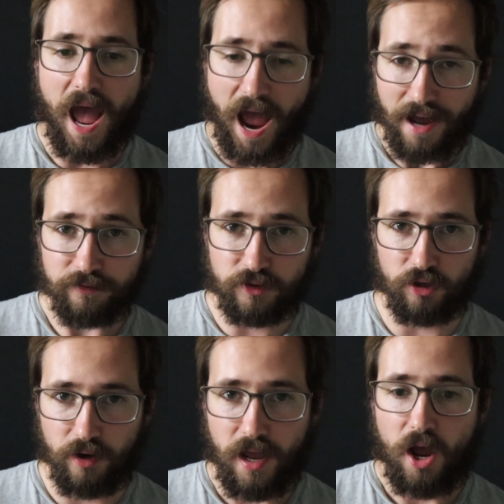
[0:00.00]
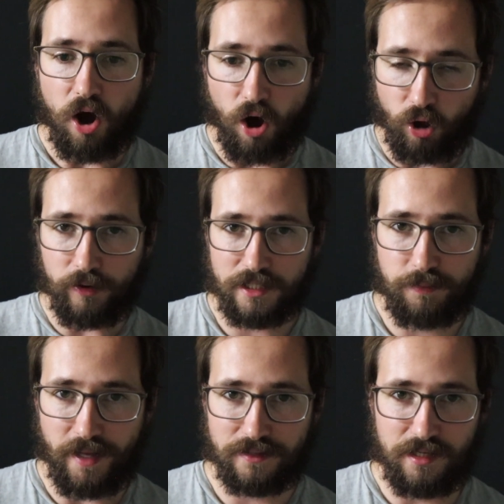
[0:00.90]
after all
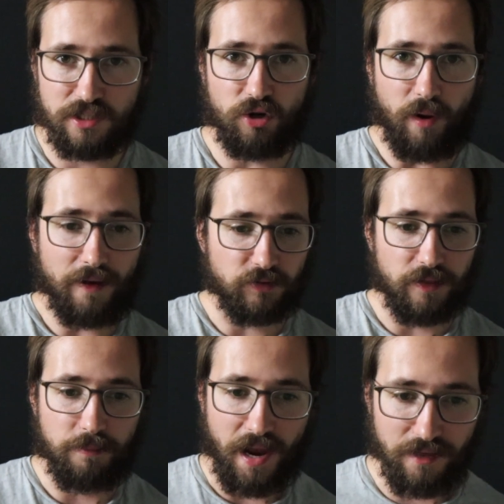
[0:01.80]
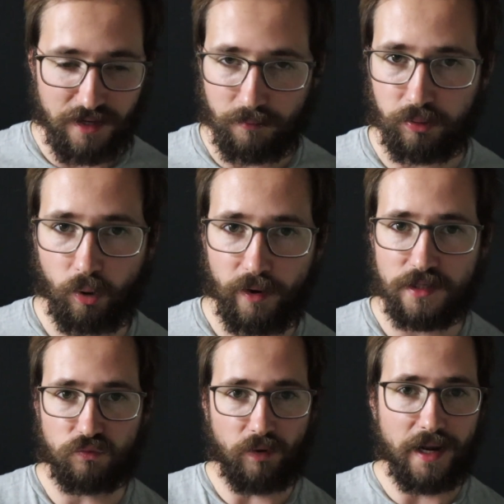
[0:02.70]
expenses, so after they pay the
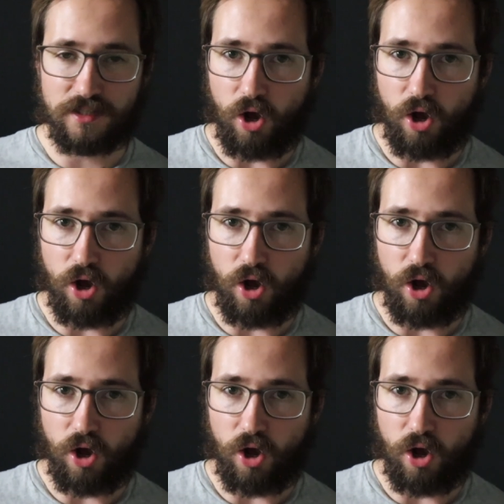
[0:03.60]
employees, rent,